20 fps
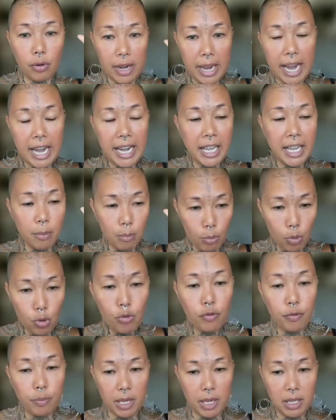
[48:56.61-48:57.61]
creating a
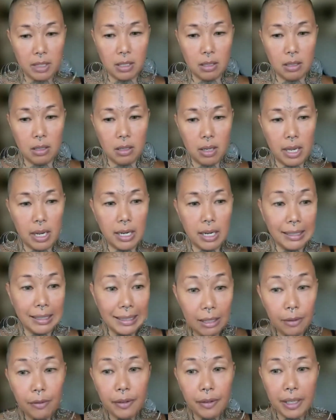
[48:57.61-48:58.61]
movement
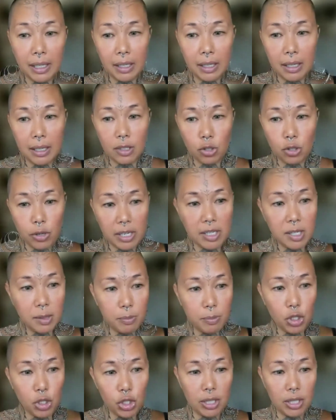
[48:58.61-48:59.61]
and living
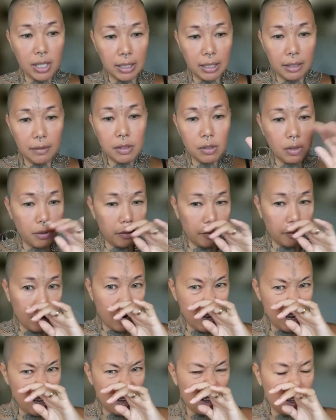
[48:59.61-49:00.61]
transmission that lives
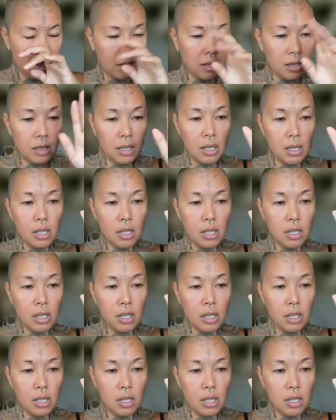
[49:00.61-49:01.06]
on, right?